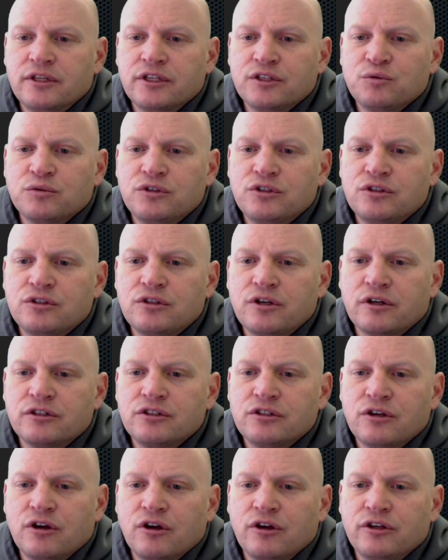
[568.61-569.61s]
this one
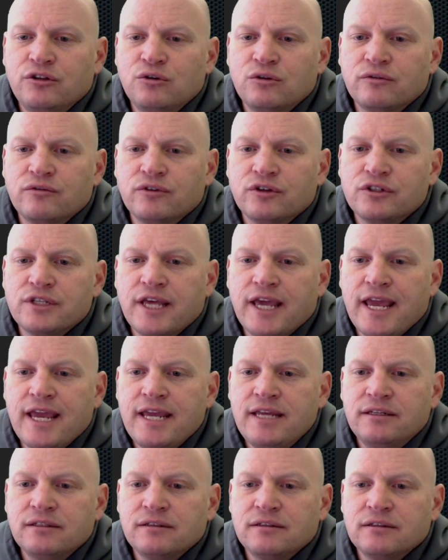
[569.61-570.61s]
starts on universe
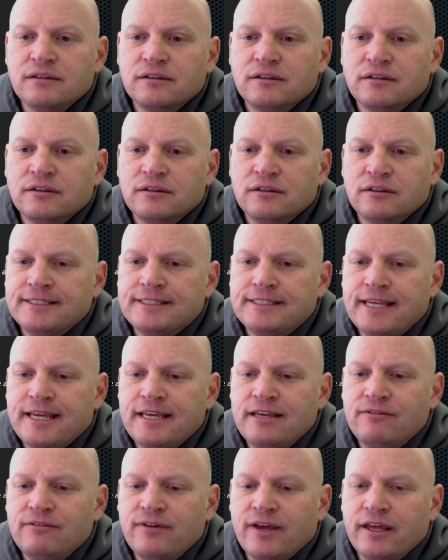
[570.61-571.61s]
8.
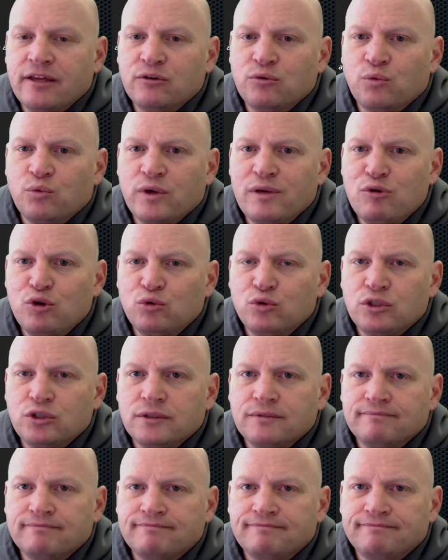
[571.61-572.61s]
Save and
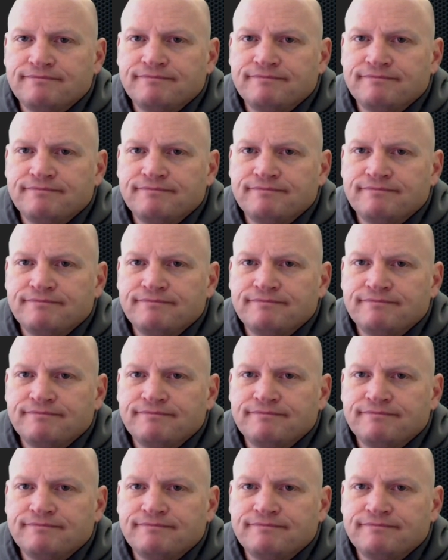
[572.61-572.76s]
reboot.